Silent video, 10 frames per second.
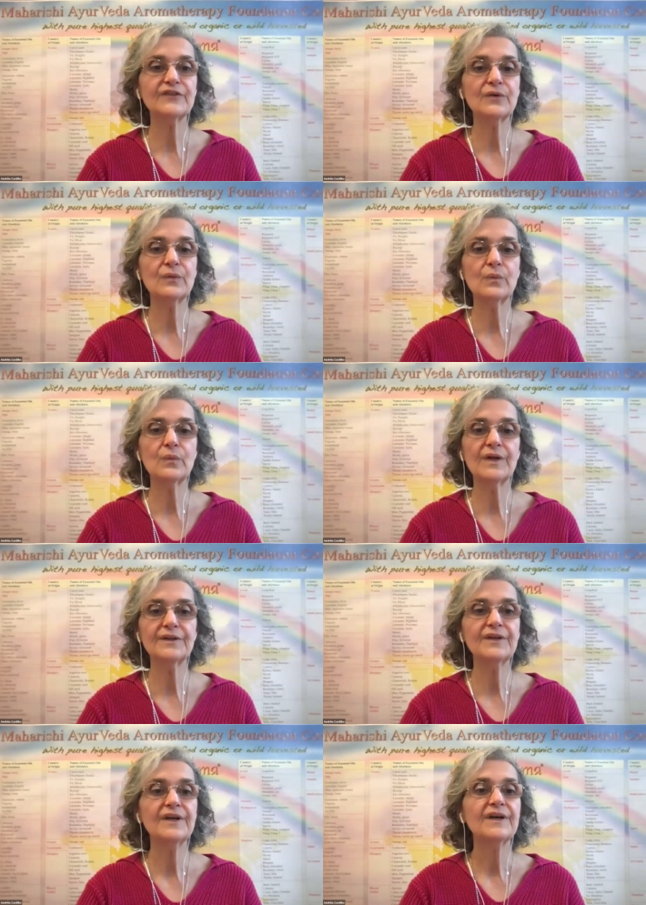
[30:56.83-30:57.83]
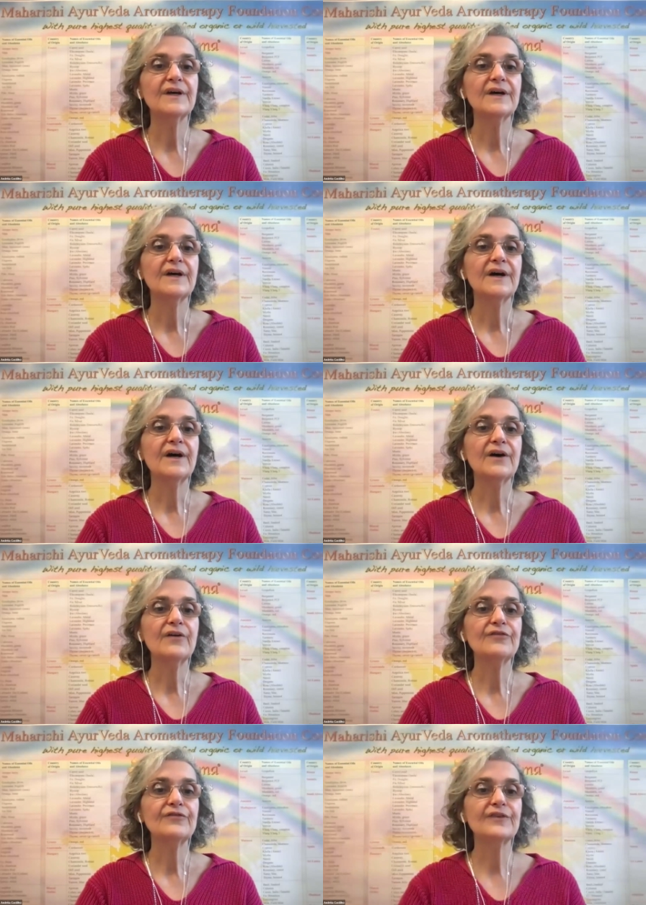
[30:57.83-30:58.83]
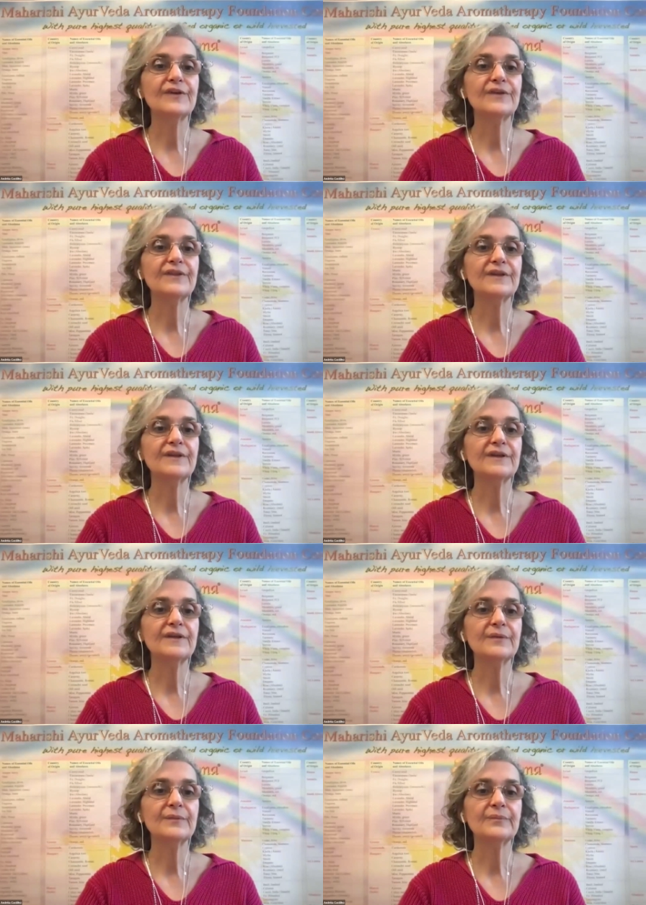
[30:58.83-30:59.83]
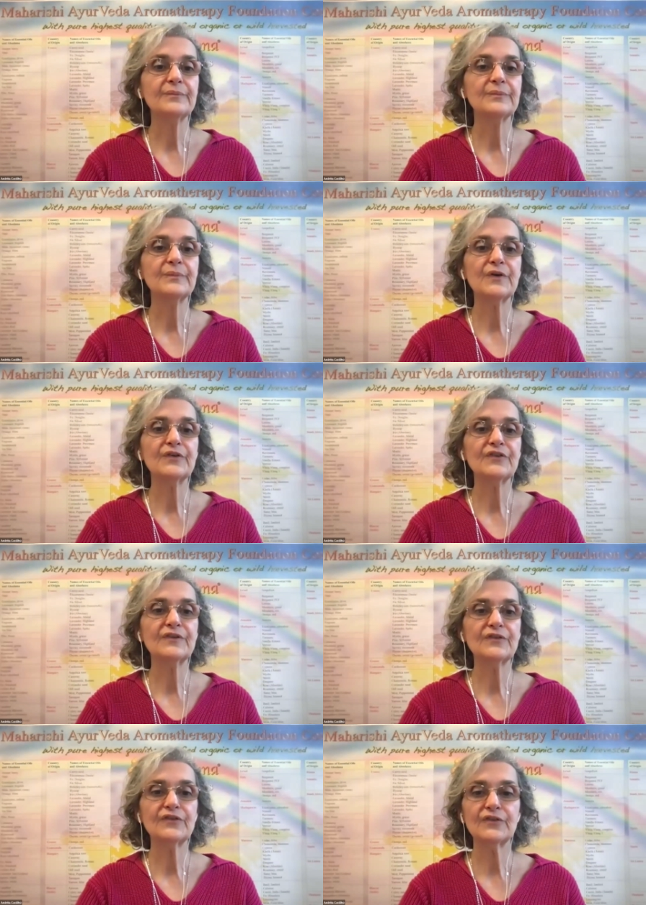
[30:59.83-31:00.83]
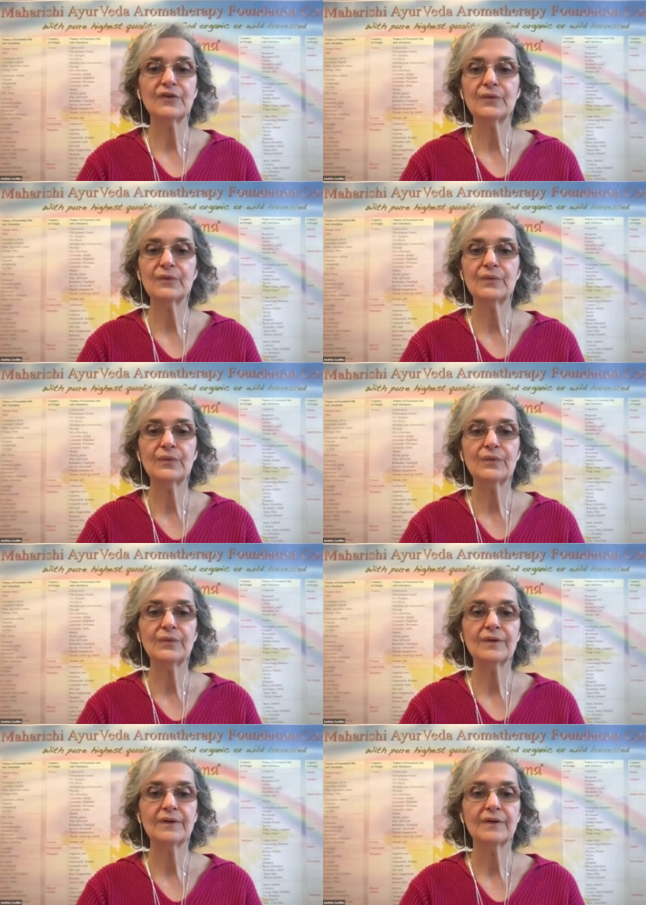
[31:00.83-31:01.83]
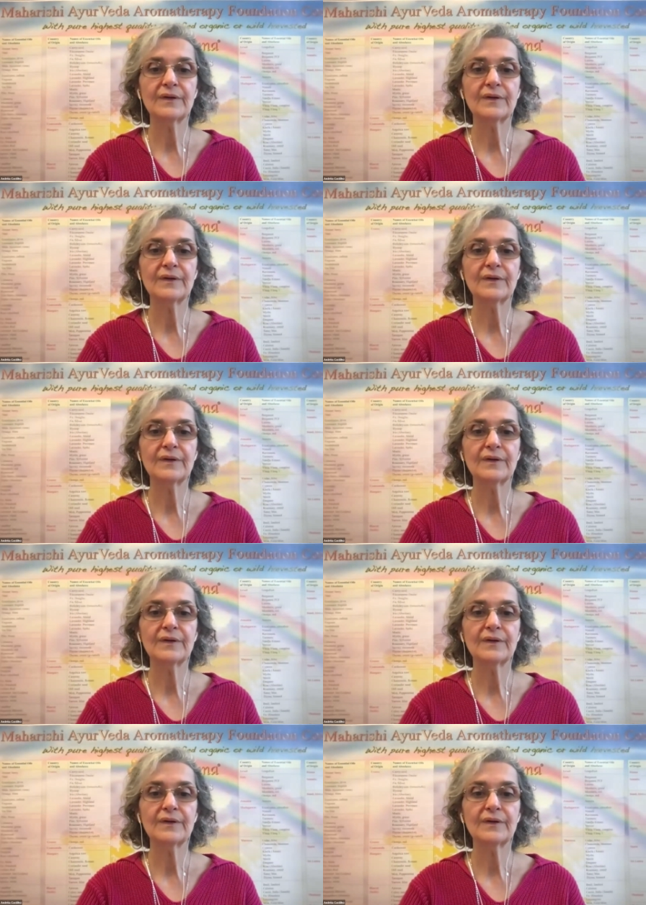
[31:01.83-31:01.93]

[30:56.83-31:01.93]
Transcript: So one of the persons who